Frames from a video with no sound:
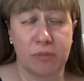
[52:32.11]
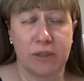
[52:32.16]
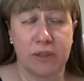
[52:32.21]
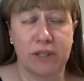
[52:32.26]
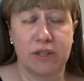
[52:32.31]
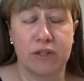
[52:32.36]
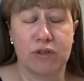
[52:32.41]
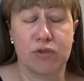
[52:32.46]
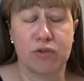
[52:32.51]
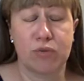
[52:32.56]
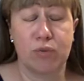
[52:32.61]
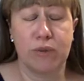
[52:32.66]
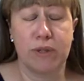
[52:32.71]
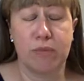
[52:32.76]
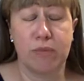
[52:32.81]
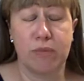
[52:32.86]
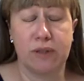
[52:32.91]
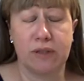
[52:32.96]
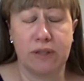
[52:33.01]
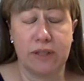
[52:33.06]
because
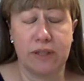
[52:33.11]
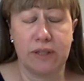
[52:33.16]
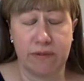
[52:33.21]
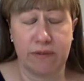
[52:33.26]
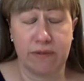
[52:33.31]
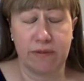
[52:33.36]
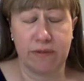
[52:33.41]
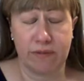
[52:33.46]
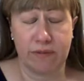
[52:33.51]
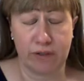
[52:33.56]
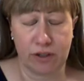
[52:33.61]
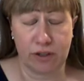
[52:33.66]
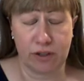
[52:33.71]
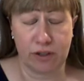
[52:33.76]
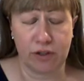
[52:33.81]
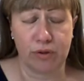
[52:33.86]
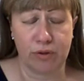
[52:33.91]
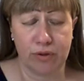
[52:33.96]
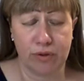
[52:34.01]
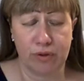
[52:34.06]
we believe in you.
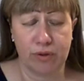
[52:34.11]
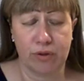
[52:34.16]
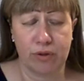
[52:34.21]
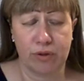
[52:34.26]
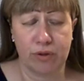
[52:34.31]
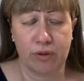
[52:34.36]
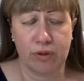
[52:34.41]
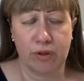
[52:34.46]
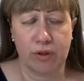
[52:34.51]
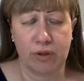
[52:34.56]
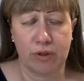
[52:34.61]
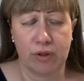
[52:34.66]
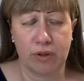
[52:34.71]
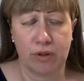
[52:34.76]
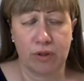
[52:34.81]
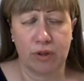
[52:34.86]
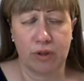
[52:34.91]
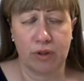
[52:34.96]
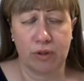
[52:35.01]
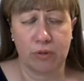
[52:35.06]

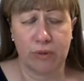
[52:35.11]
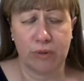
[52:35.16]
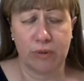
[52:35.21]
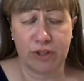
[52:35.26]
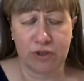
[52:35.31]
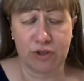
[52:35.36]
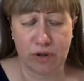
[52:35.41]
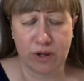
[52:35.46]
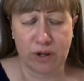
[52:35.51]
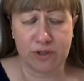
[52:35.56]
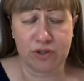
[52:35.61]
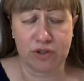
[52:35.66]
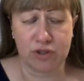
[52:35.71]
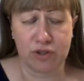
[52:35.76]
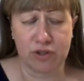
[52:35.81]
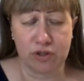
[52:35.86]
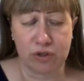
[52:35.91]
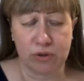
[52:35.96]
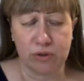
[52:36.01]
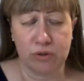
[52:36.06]
We
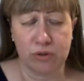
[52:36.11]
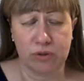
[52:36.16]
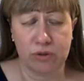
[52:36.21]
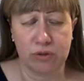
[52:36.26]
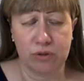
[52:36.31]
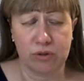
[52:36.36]
trust you.